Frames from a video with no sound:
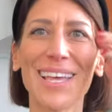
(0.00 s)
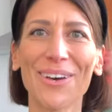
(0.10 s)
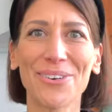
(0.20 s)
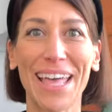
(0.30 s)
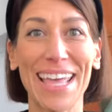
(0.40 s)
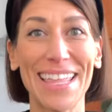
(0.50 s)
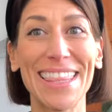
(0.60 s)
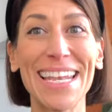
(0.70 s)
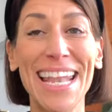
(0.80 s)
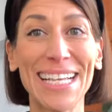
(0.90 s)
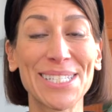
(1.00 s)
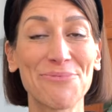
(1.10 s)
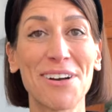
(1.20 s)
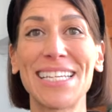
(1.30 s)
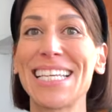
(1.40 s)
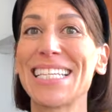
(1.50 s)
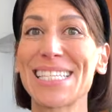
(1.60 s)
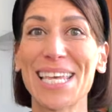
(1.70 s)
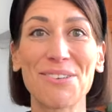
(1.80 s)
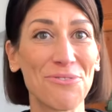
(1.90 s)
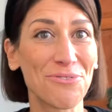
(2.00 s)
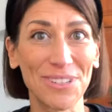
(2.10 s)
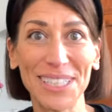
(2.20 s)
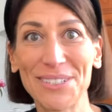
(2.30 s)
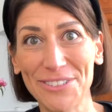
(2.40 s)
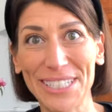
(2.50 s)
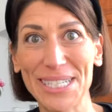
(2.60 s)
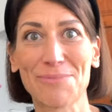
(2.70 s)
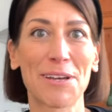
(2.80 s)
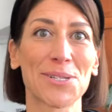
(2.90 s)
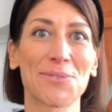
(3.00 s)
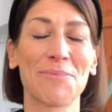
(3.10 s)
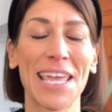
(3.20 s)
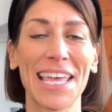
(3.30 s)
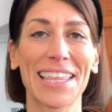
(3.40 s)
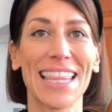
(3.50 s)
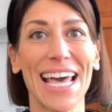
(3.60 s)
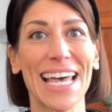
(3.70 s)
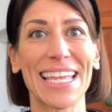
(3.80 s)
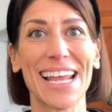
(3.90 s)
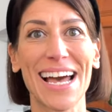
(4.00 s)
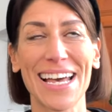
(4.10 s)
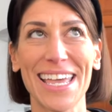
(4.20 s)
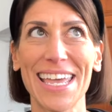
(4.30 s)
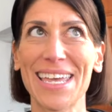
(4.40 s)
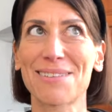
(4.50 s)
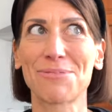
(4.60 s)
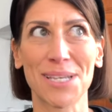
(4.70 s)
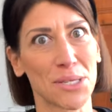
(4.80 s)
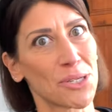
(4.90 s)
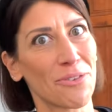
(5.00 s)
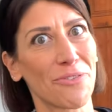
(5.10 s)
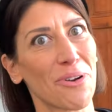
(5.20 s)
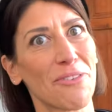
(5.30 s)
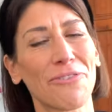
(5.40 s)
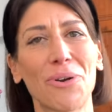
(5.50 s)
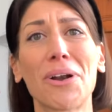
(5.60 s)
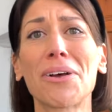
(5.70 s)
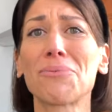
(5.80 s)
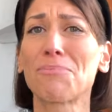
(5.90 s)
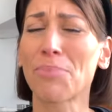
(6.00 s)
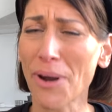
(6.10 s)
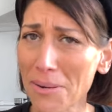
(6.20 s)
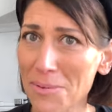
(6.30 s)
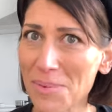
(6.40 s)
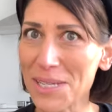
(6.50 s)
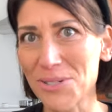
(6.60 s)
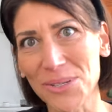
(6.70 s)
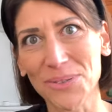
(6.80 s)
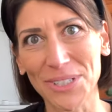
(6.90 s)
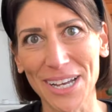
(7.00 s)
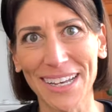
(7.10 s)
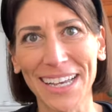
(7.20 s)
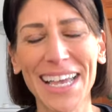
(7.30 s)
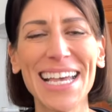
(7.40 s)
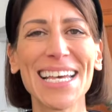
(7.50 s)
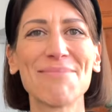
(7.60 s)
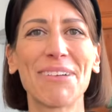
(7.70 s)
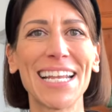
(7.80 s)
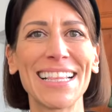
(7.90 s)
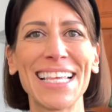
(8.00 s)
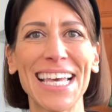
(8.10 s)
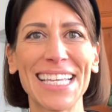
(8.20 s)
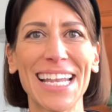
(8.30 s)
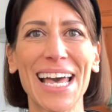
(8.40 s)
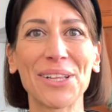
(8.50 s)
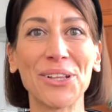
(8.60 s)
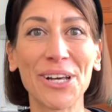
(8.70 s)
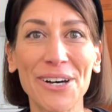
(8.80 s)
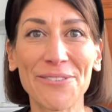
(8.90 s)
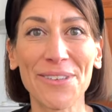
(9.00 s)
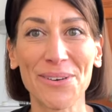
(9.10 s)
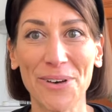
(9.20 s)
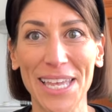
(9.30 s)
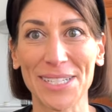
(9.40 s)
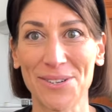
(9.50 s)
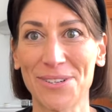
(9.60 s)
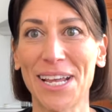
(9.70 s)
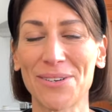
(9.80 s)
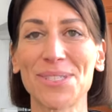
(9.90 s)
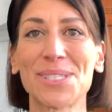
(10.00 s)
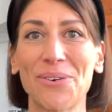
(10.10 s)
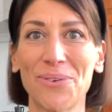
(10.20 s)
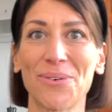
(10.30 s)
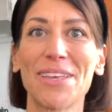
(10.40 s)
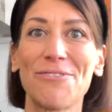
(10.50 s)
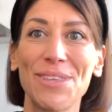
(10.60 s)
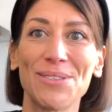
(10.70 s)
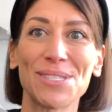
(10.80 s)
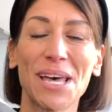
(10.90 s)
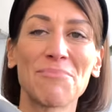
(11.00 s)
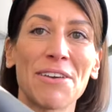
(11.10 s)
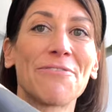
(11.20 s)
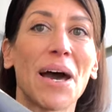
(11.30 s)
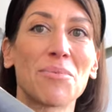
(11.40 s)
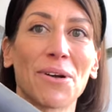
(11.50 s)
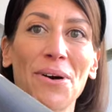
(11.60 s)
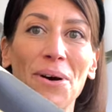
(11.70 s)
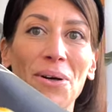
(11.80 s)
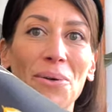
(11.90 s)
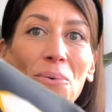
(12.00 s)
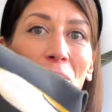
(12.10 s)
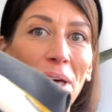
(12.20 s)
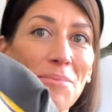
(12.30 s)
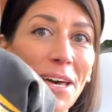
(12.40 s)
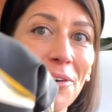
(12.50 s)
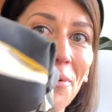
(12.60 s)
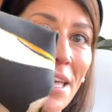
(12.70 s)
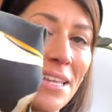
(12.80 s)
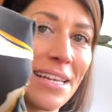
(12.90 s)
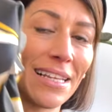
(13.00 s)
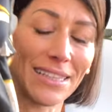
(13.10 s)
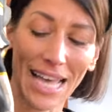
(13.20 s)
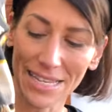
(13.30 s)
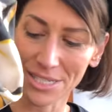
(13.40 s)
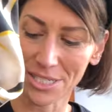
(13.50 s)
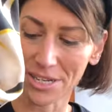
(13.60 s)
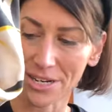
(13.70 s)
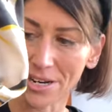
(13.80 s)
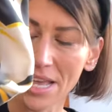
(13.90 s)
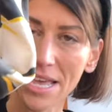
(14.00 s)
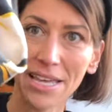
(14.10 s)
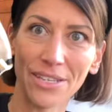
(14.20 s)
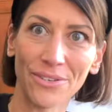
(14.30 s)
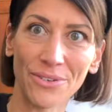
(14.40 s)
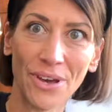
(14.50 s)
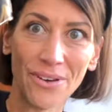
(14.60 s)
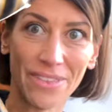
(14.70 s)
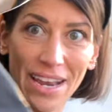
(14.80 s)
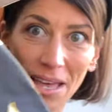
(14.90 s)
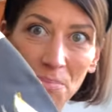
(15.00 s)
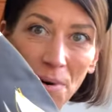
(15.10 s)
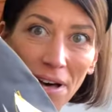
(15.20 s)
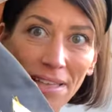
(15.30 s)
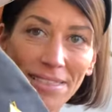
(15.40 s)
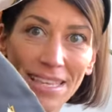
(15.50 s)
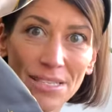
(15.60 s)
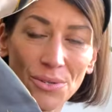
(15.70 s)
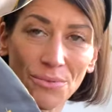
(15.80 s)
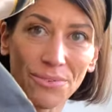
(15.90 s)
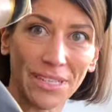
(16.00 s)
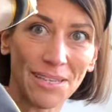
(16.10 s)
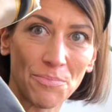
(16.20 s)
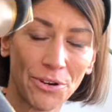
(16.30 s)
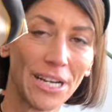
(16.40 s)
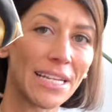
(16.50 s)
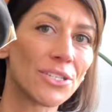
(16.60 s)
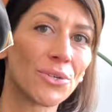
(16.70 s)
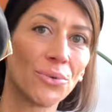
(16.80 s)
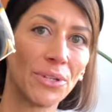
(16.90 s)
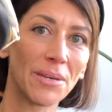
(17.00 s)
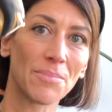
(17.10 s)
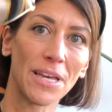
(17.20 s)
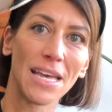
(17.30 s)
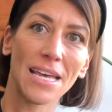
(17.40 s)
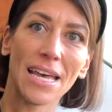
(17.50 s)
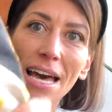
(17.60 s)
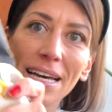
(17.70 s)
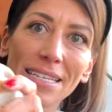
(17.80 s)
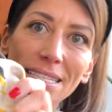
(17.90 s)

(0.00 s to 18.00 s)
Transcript: Okay, the next one is a really, really special make that I obsessed over for probably too long, but in the end, I love the way it turned out. So if you saw my fabric haul way back when, last year, you know that I bought this really pretty tulip uh,